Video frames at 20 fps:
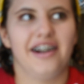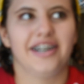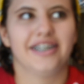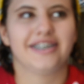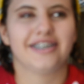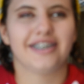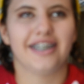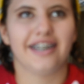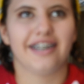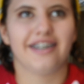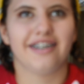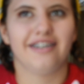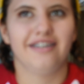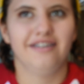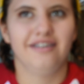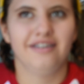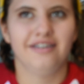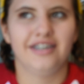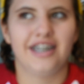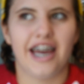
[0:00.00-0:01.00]
It's like
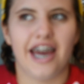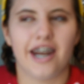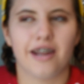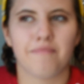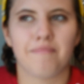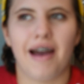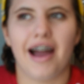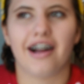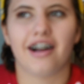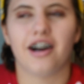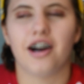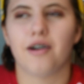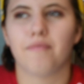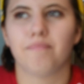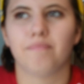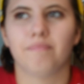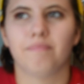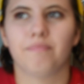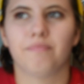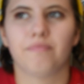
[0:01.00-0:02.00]
getting back
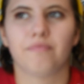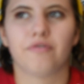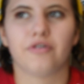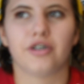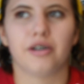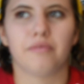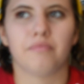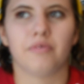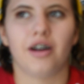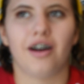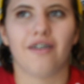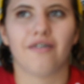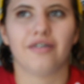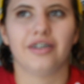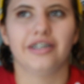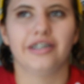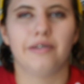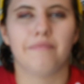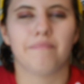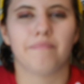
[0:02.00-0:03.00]
up from a
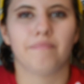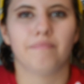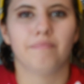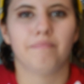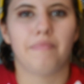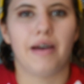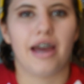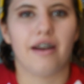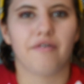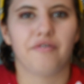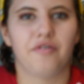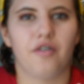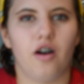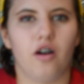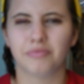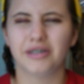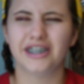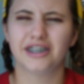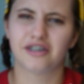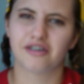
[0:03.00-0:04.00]
really bad
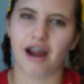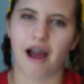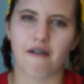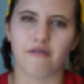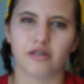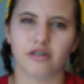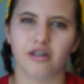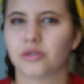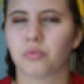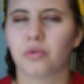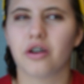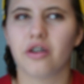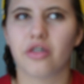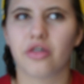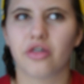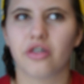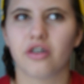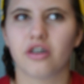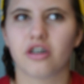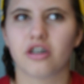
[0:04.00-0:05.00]
fall. Please travel. It's
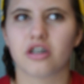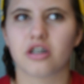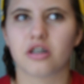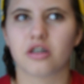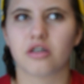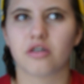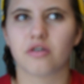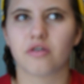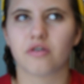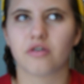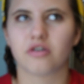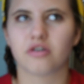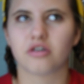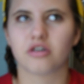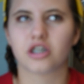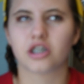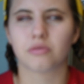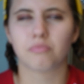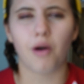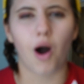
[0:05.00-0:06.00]
worth the
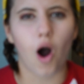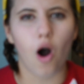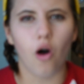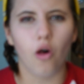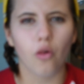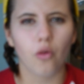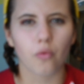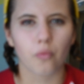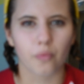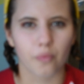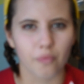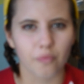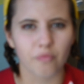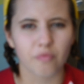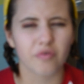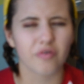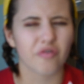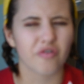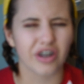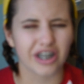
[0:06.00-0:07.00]
small,
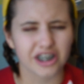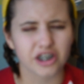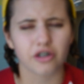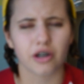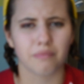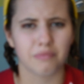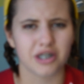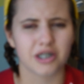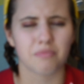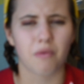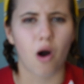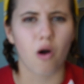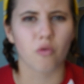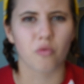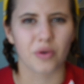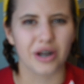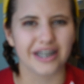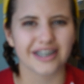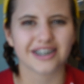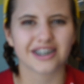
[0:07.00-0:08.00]
extremely
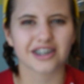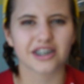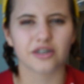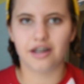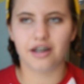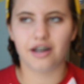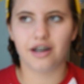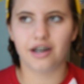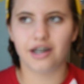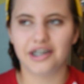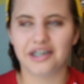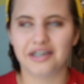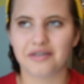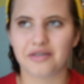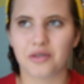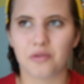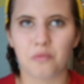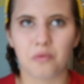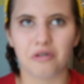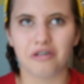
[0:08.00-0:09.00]
small risk.
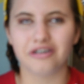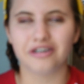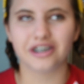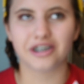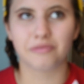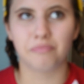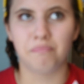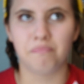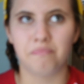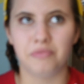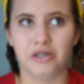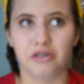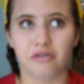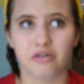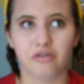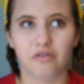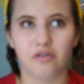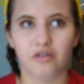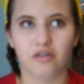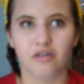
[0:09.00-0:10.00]
The world is
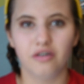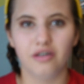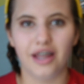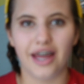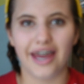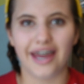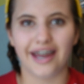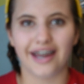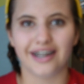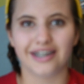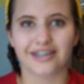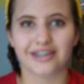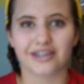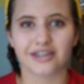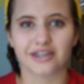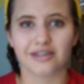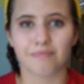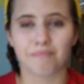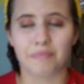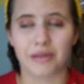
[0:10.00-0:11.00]
beautiful and
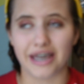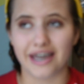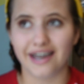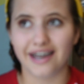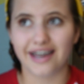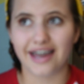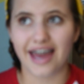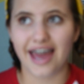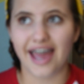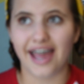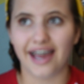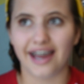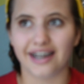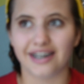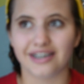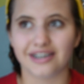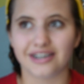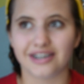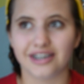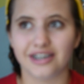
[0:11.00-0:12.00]
big,
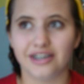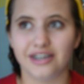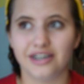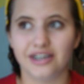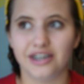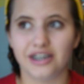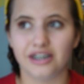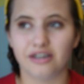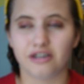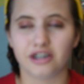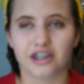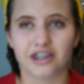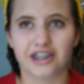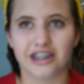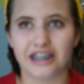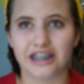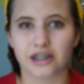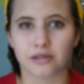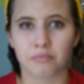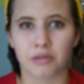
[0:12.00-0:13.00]
and you should
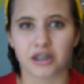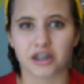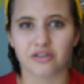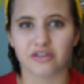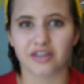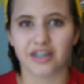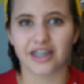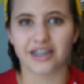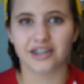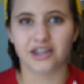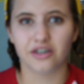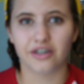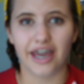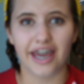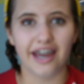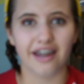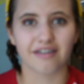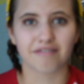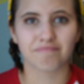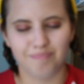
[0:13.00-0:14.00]
see as much of it as you
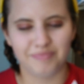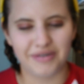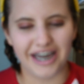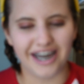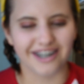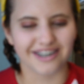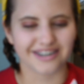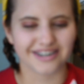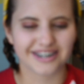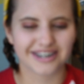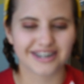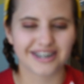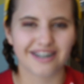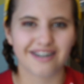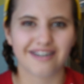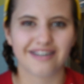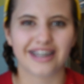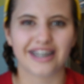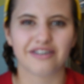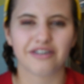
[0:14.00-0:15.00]
can. Yeah,
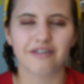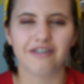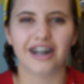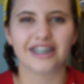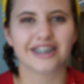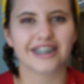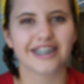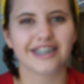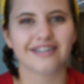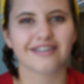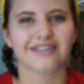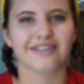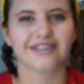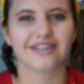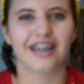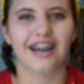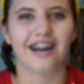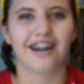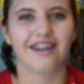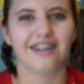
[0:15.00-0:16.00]
so thanks for watching.
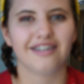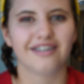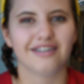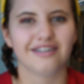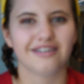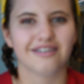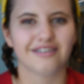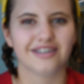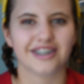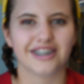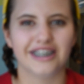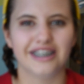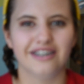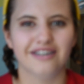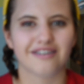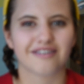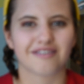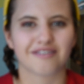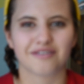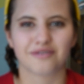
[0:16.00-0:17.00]
I'll see
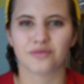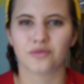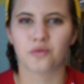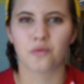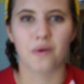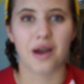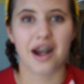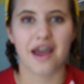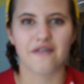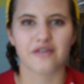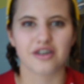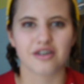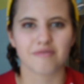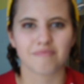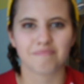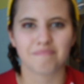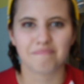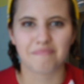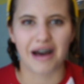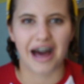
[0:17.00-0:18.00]
you whenever.
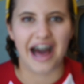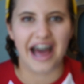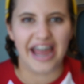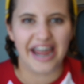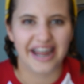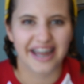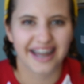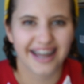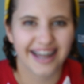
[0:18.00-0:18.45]
Bye.